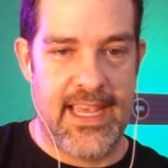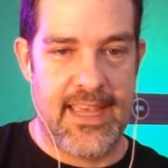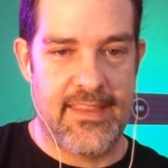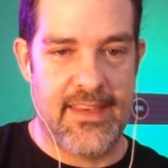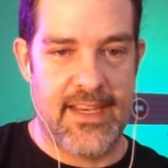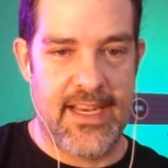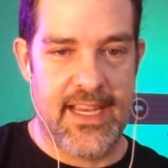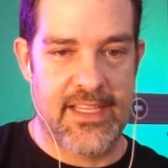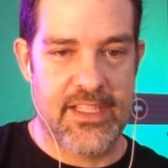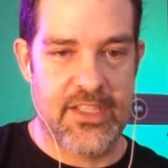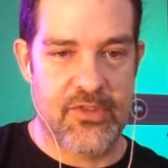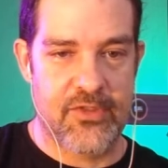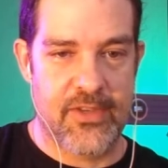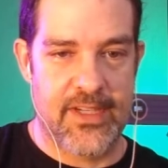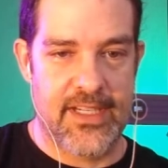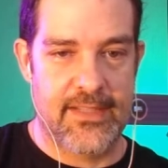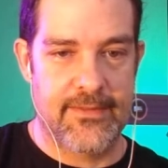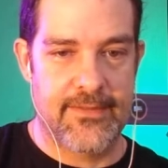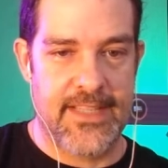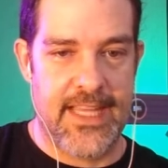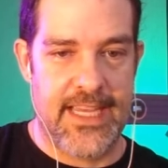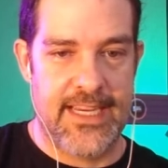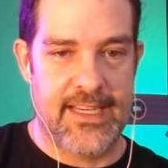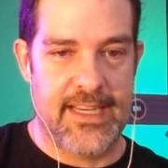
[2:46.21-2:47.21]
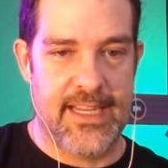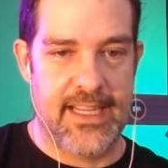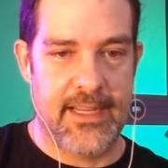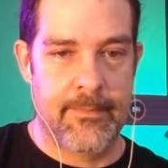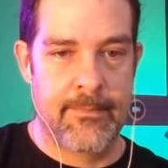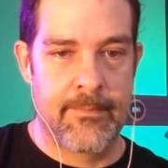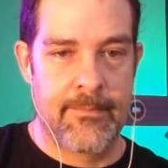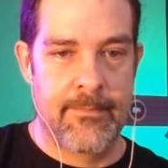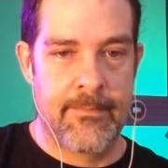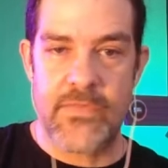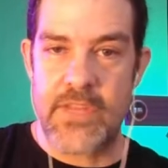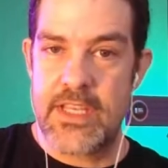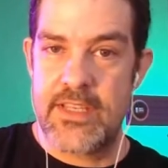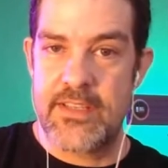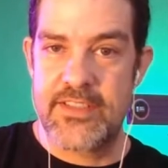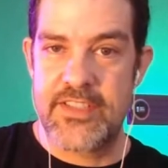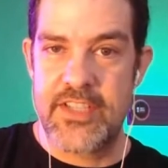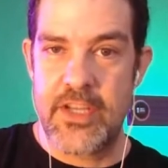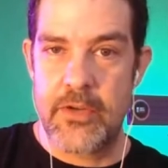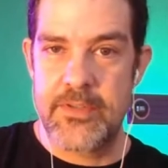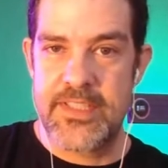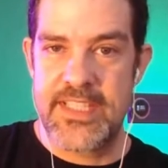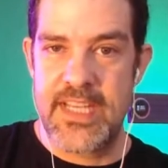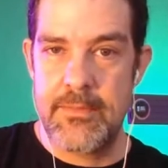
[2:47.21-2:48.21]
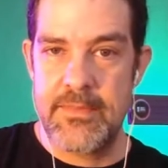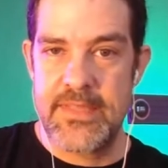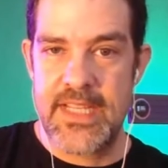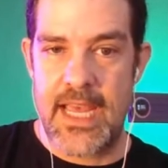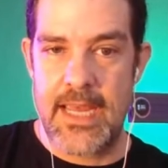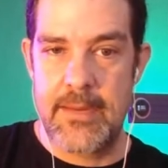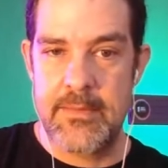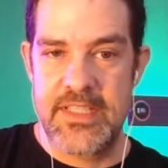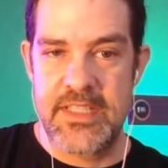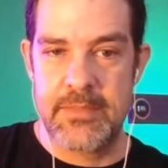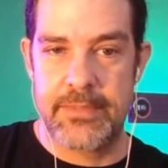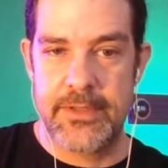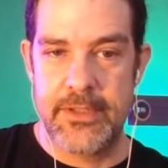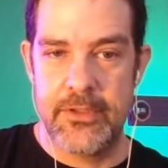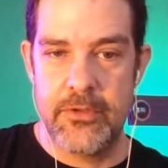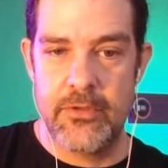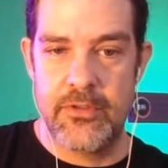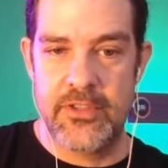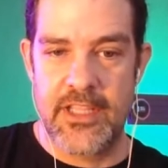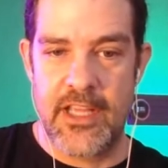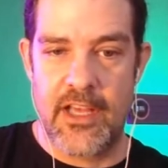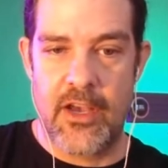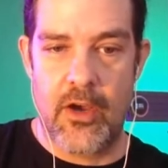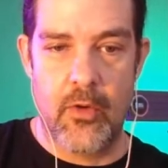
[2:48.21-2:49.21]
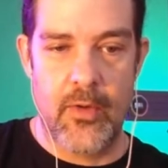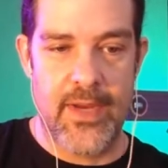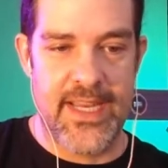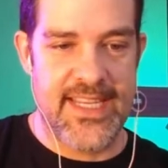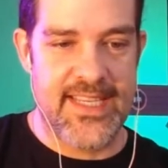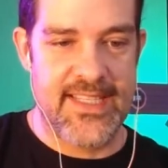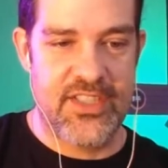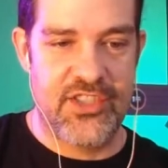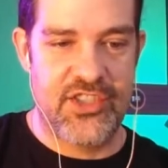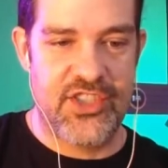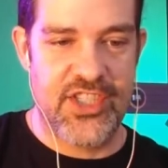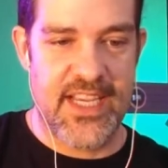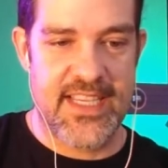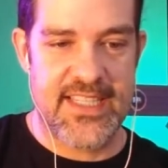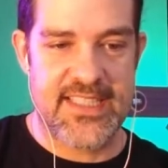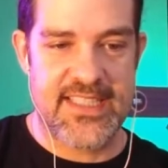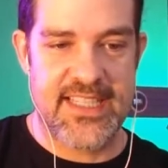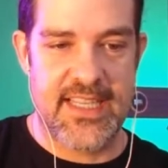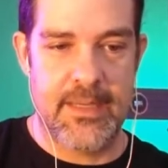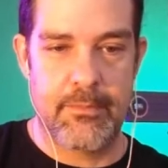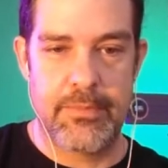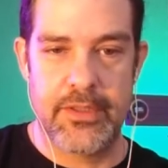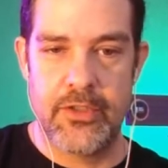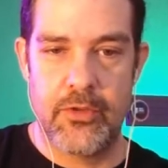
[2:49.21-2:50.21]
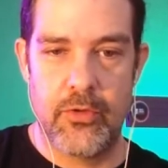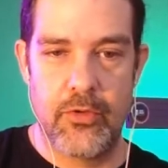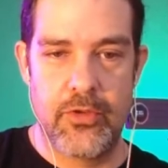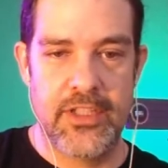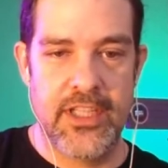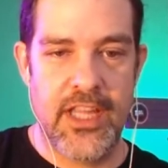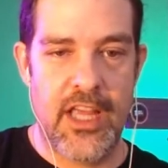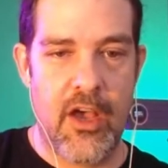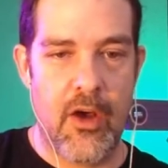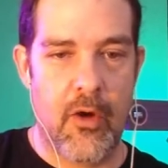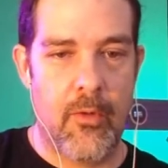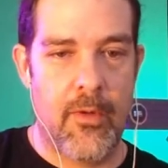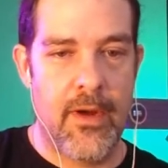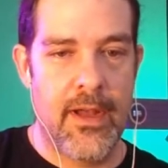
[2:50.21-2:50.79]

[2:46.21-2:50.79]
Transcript: the next streak of lightning. So sometimes the blue glow is just a blue glow.